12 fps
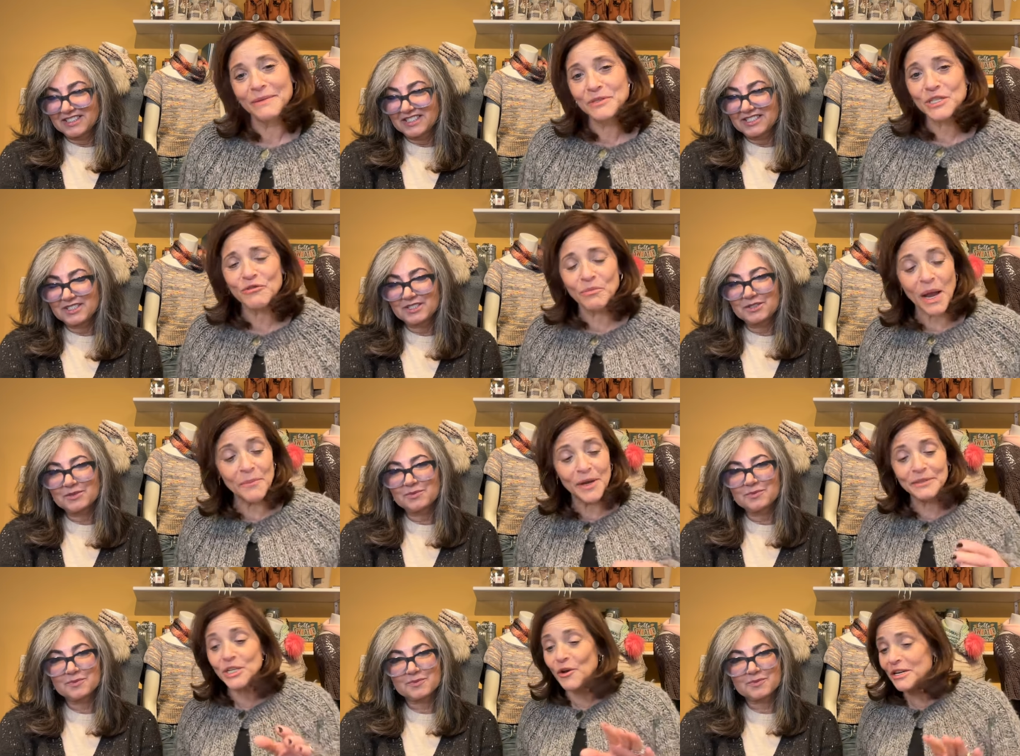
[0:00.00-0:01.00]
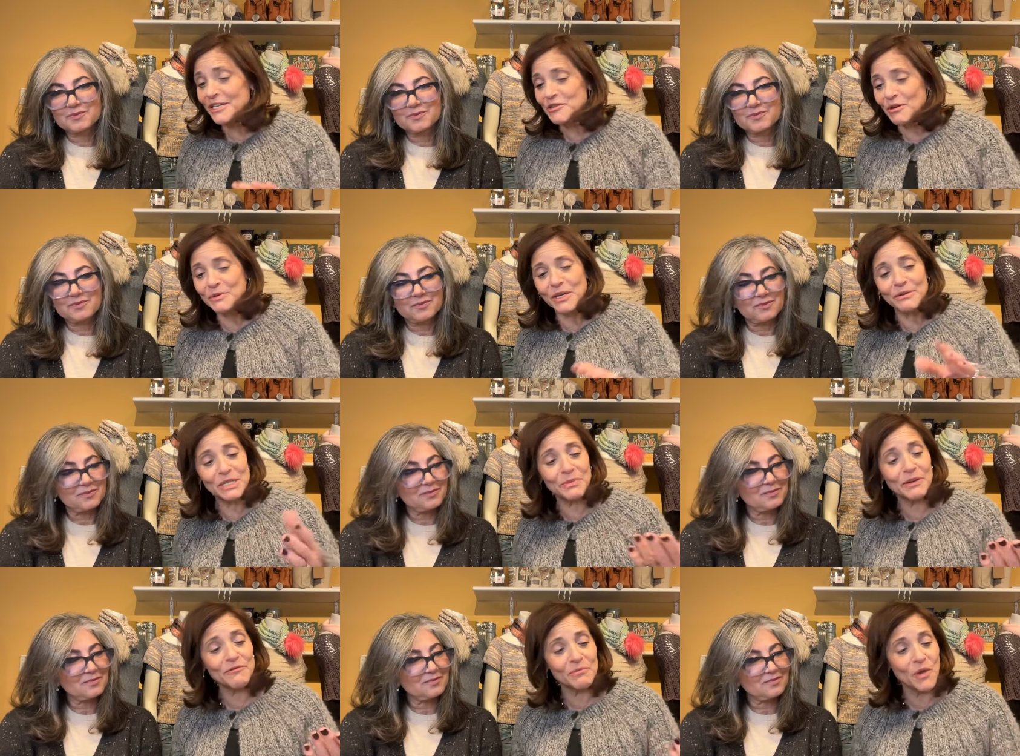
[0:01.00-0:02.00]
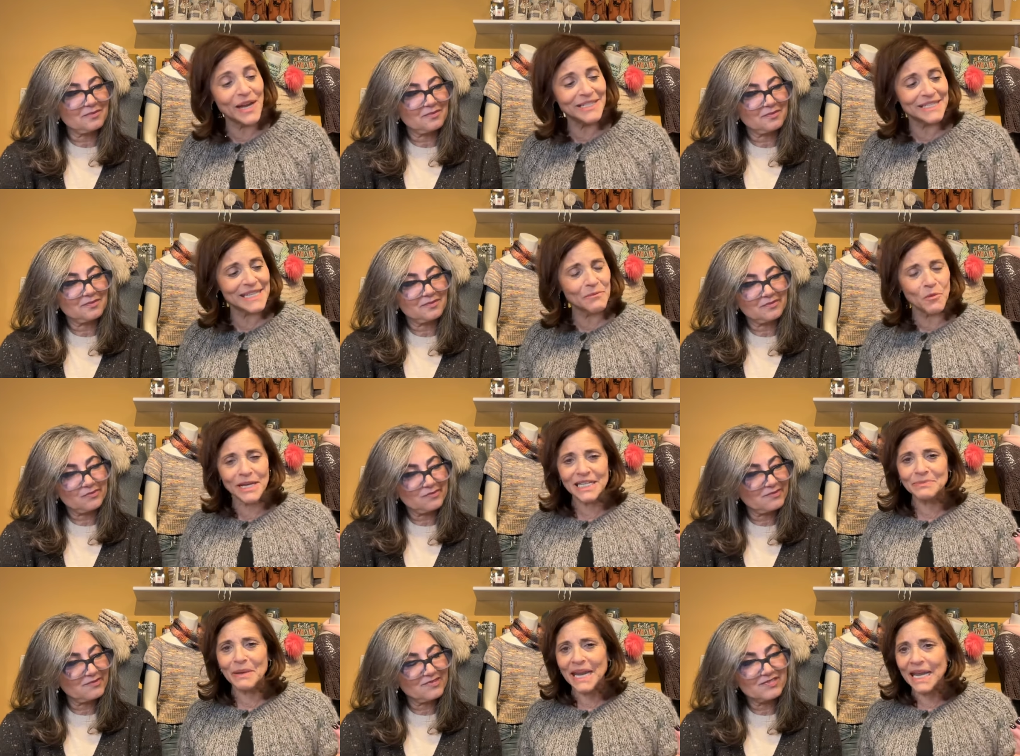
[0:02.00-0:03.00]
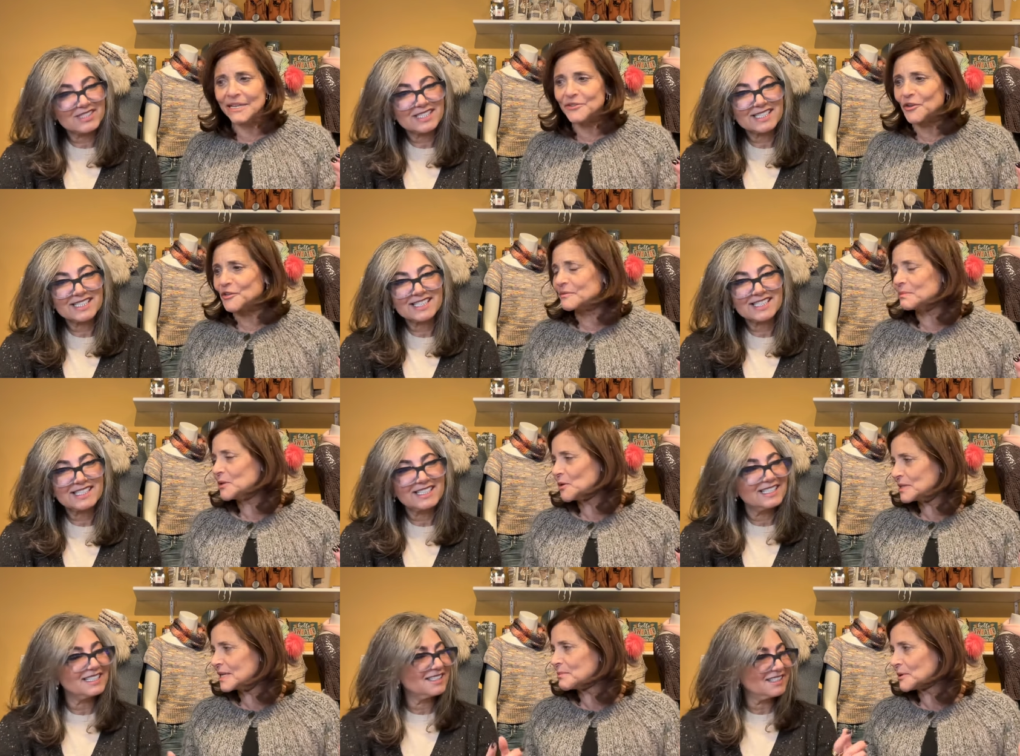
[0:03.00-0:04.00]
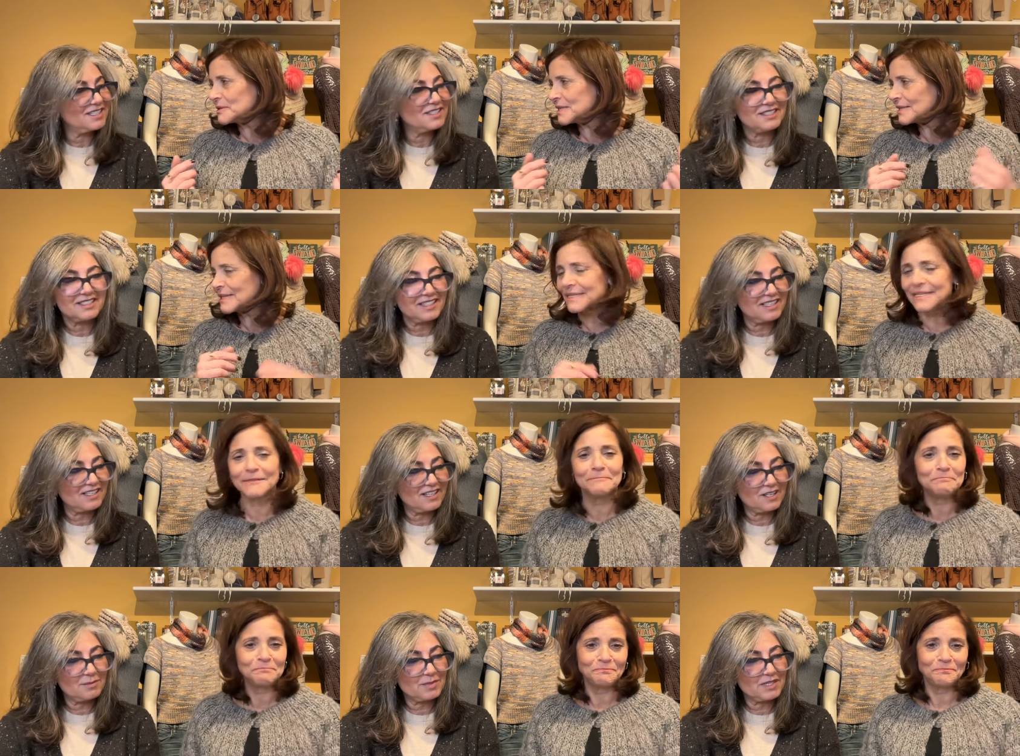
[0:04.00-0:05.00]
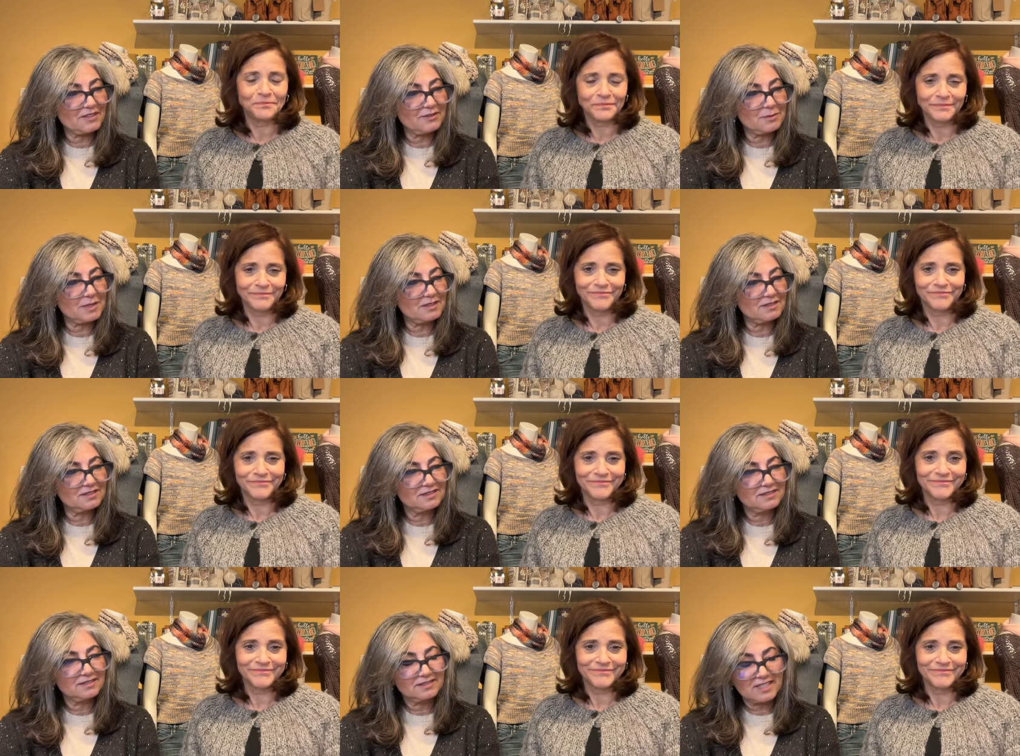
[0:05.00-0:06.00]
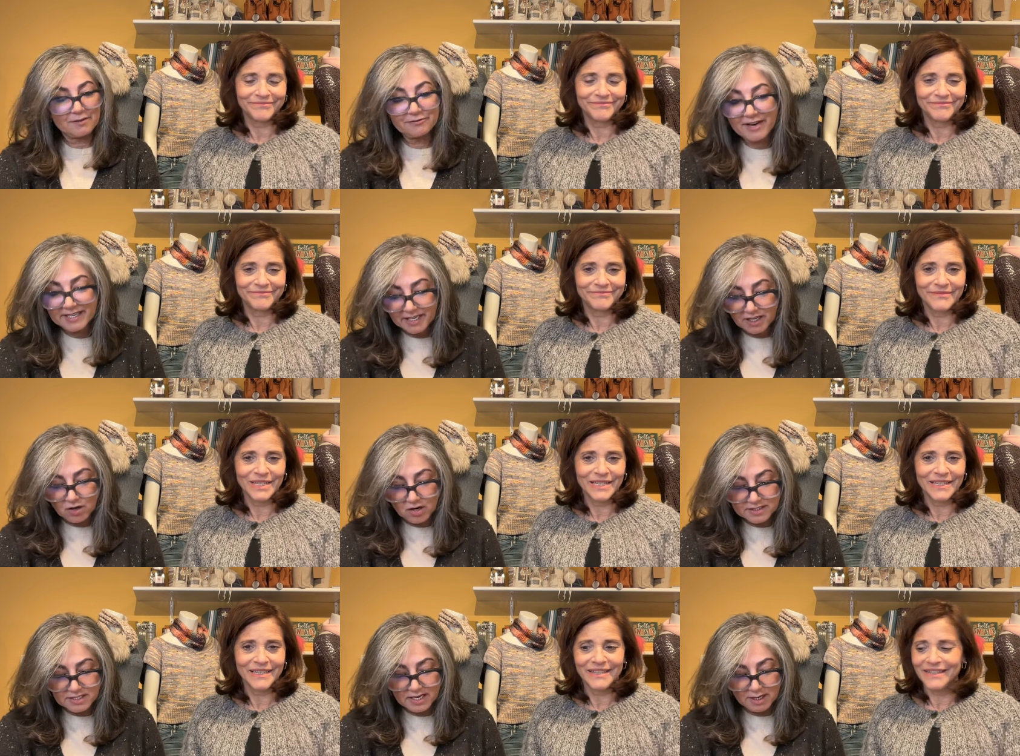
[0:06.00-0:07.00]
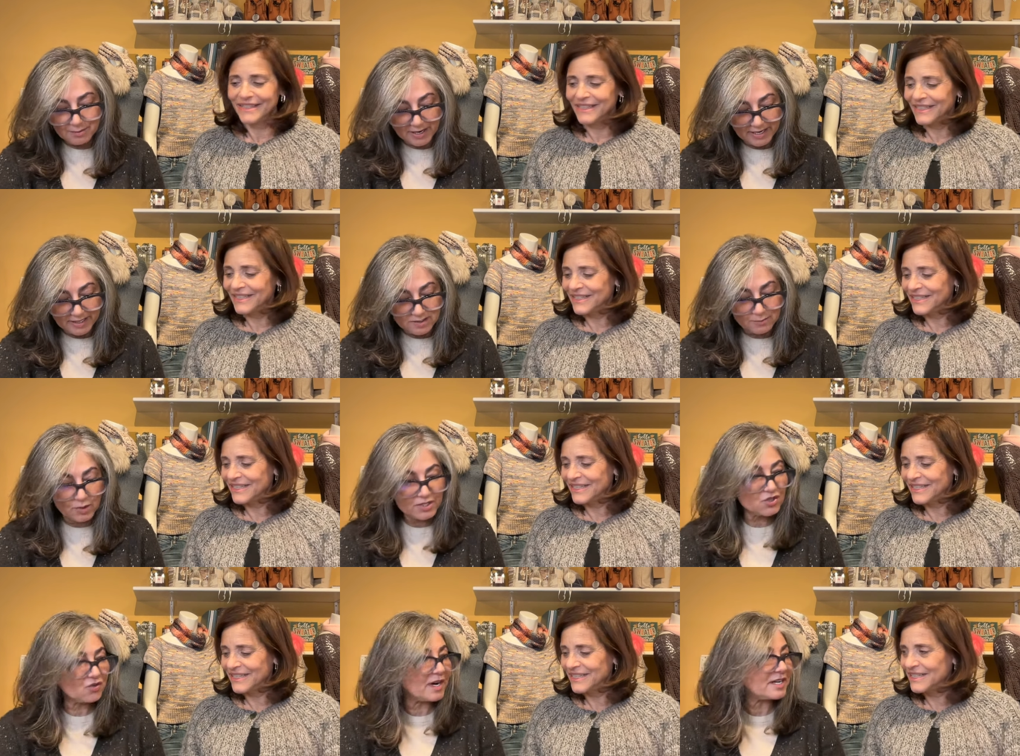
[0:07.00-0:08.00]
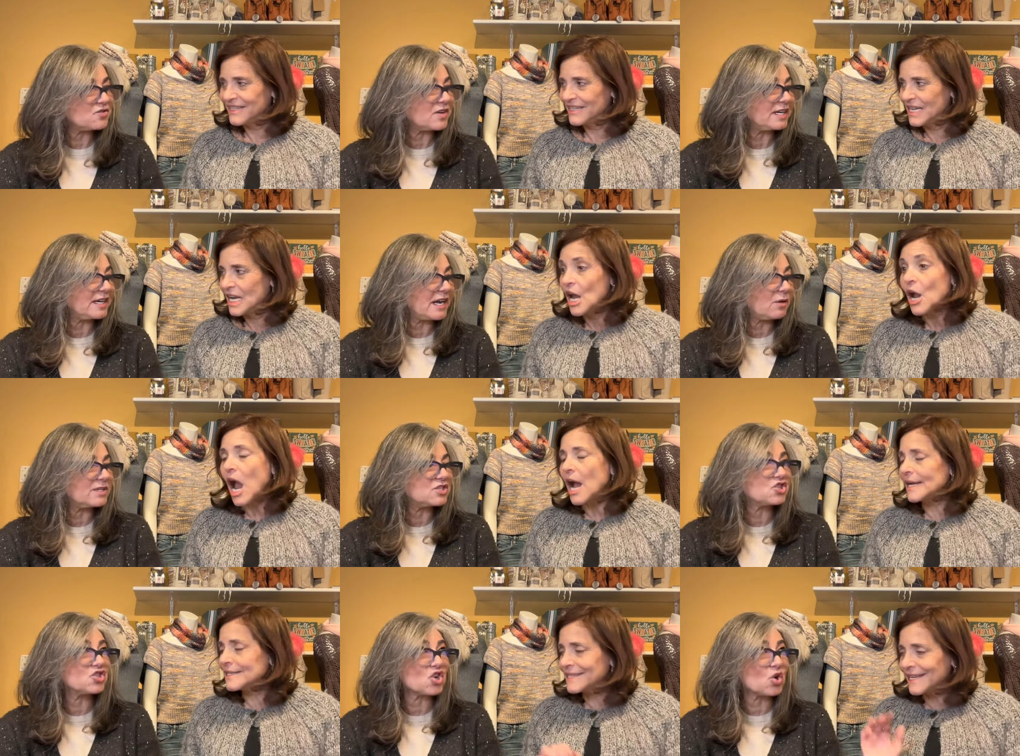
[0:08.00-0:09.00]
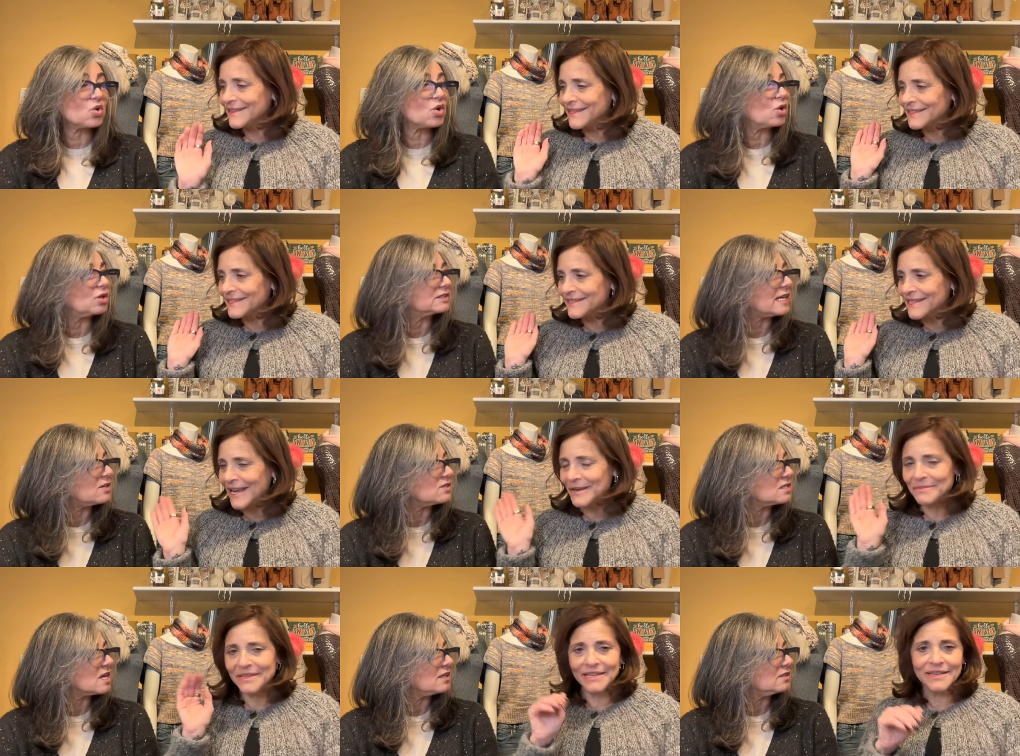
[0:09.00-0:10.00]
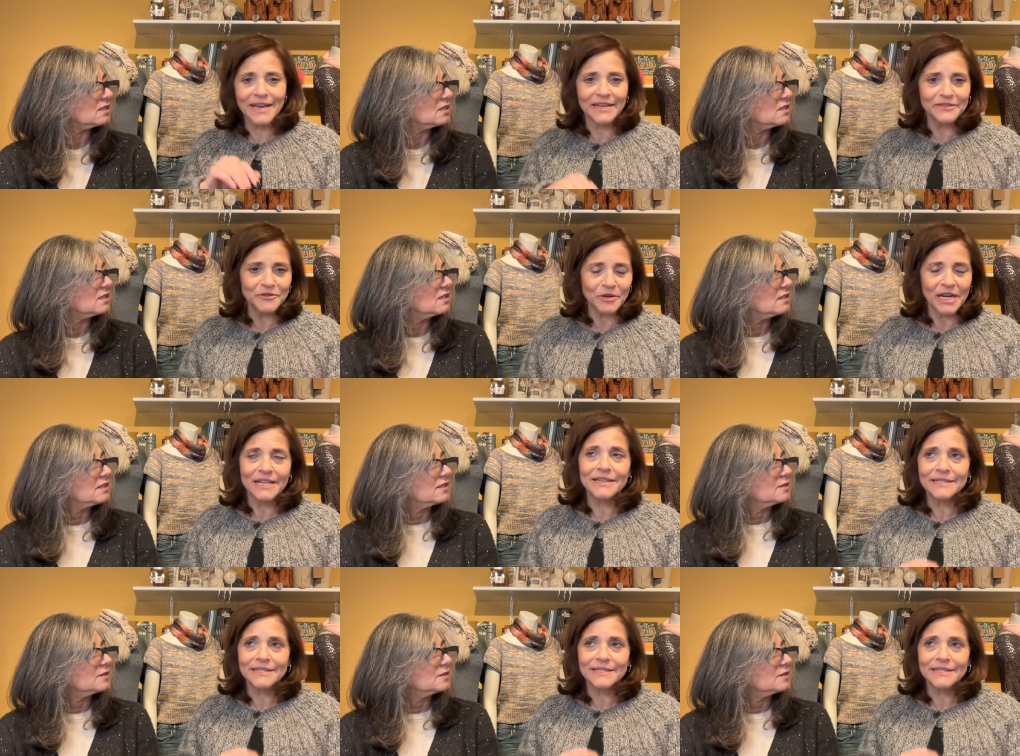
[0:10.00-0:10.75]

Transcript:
Speaker 1: I'm just, I'm, I'm sorry to interrupt you. I was just being reminded saying, why does my hand hurt? Because I burnt it, listen. Unbelievable. I'm finding it hard to keep my hands moisturized right now. It's I so said the same out. thing yesterday. The